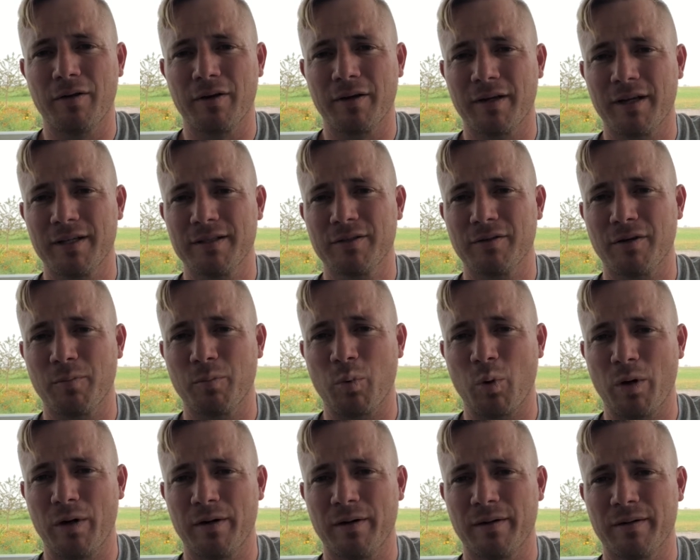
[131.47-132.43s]
kids are
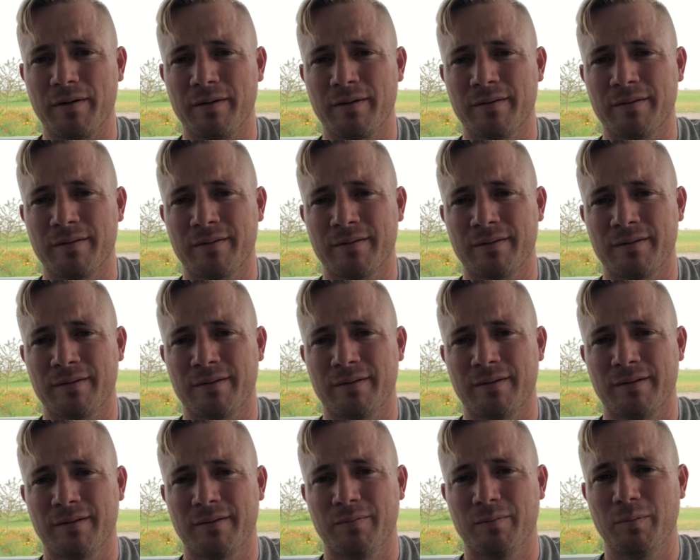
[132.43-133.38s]
important,
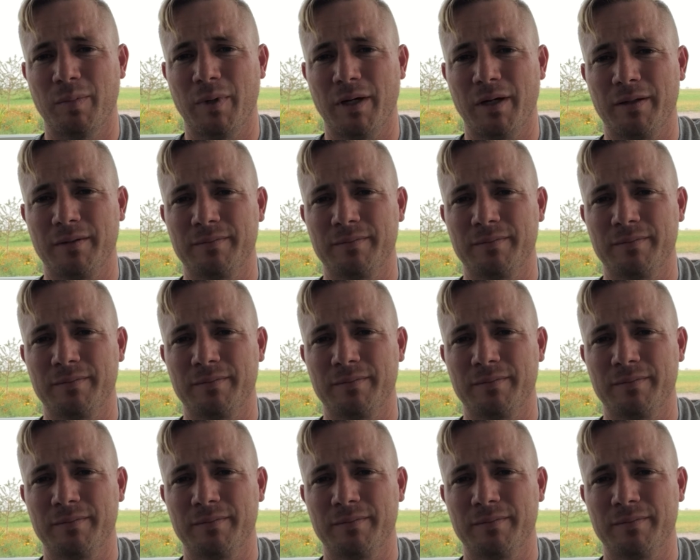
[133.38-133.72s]
but